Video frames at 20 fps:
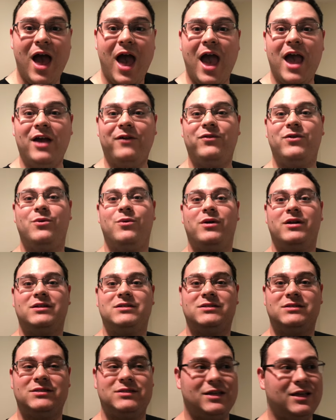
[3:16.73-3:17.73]
And if you want to
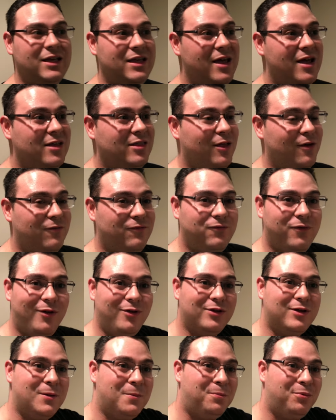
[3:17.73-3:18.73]
see the
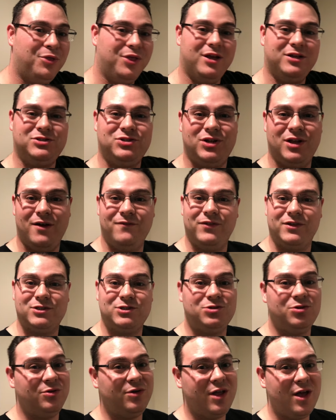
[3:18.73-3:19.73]
full completion of the
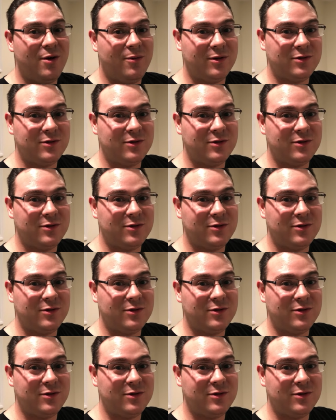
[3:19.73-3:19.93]
studio,